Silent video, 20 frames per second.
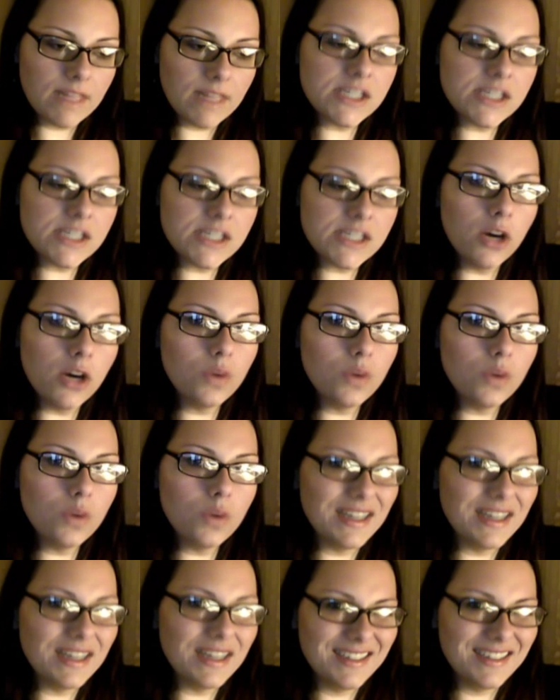So
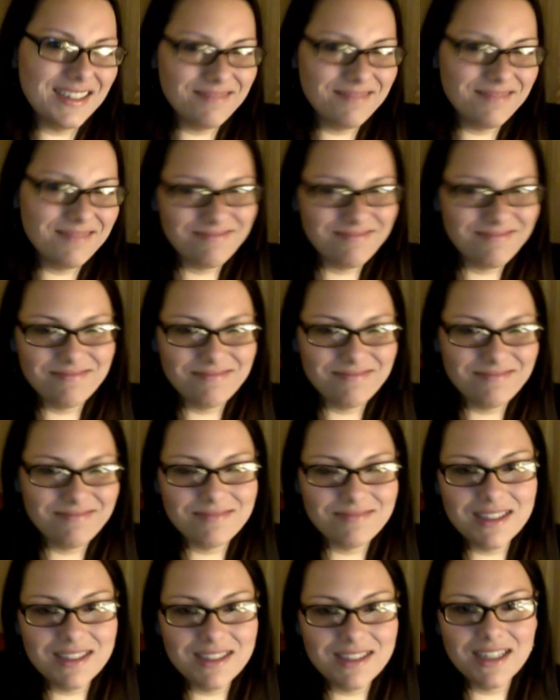the
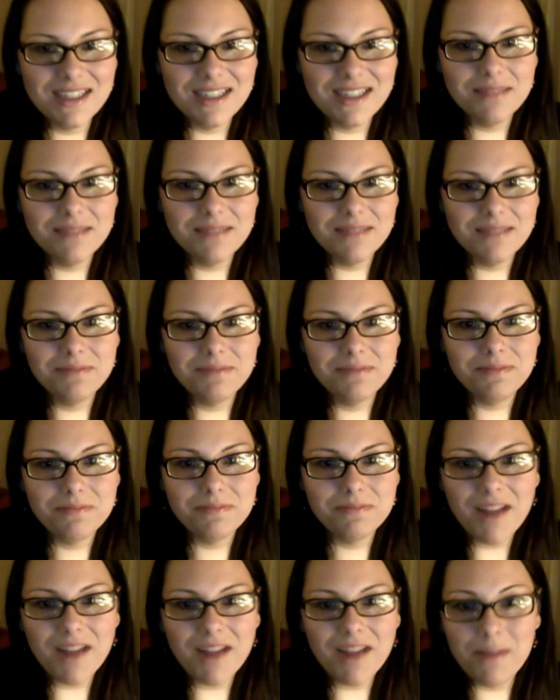
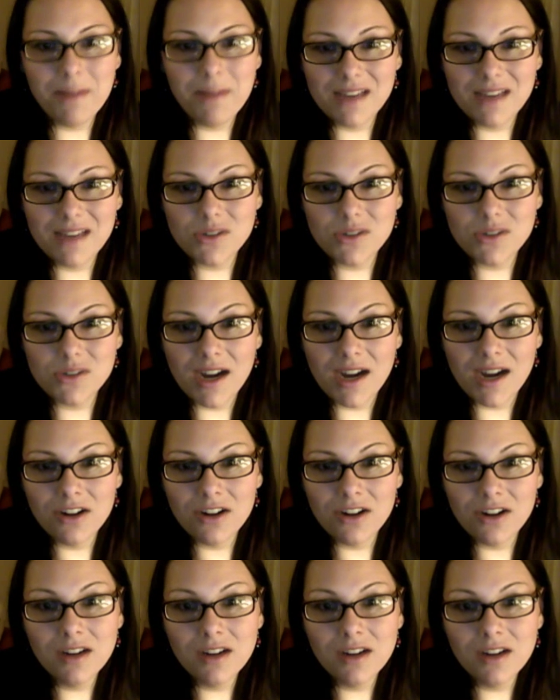kind of being so
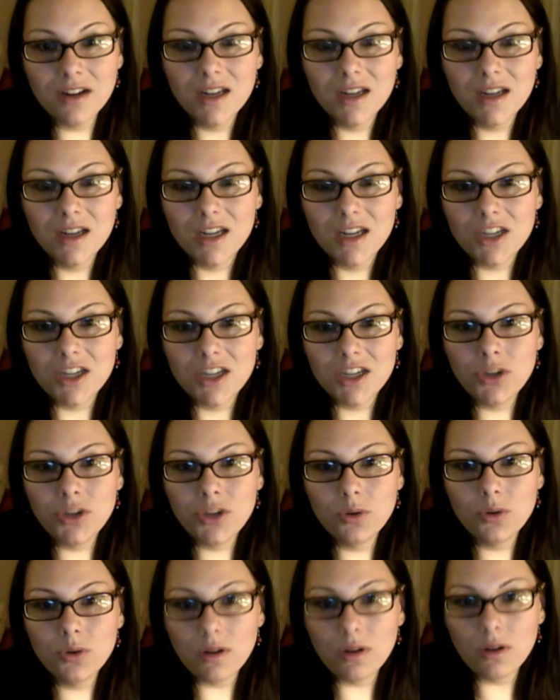tired
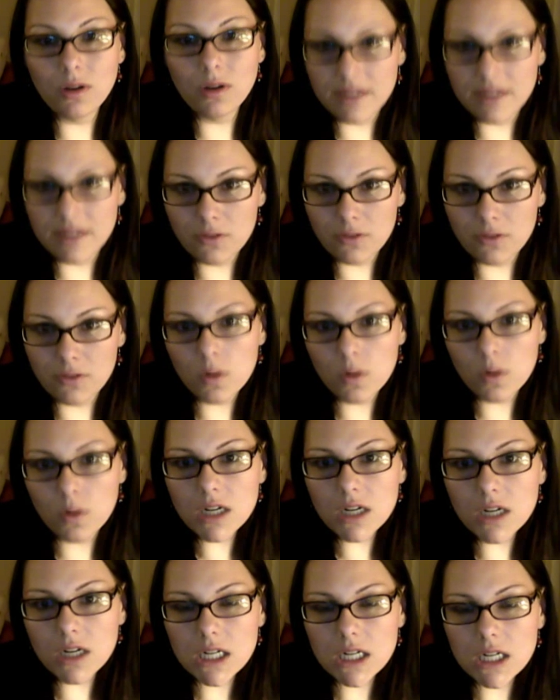you are late for
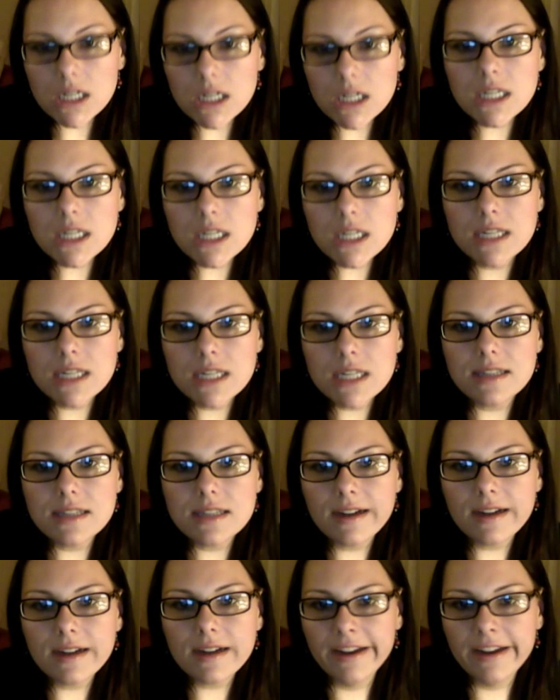work,
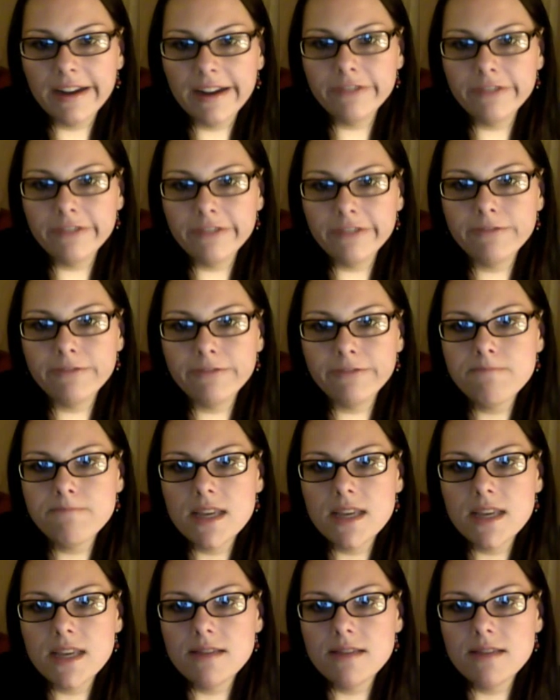the kind of
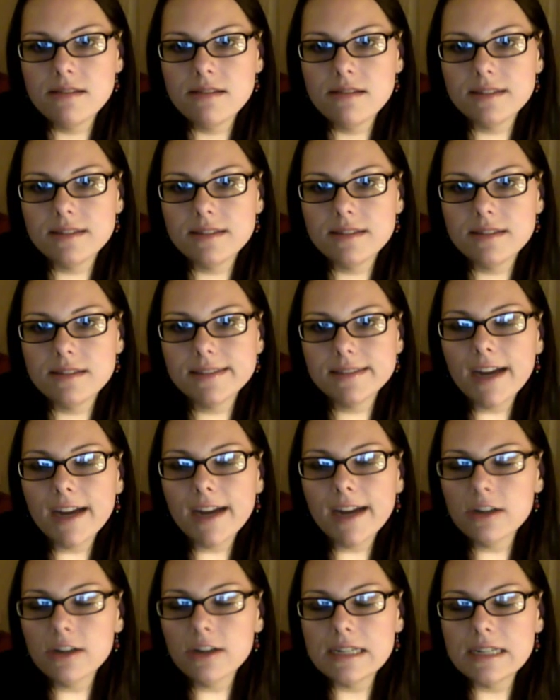
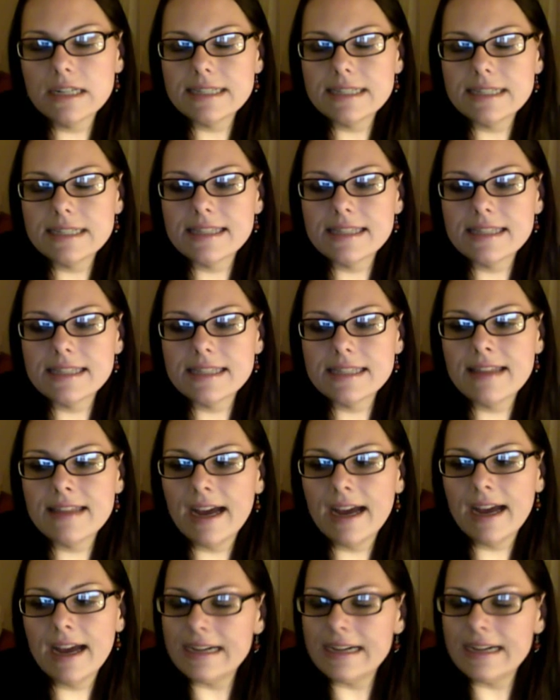tiredness
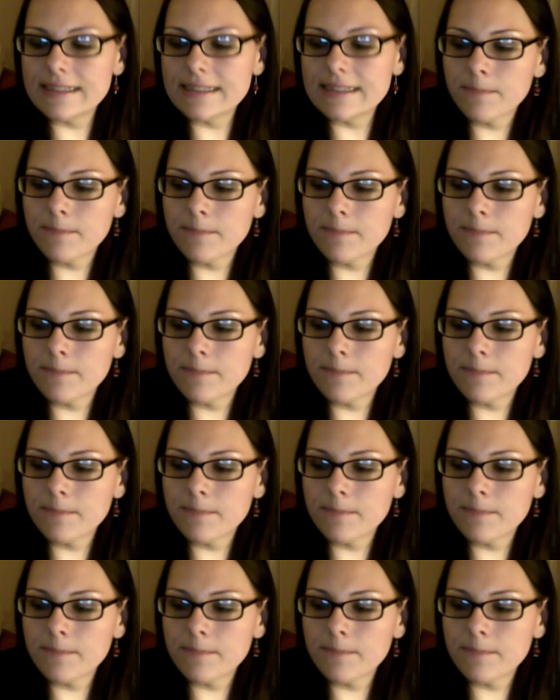that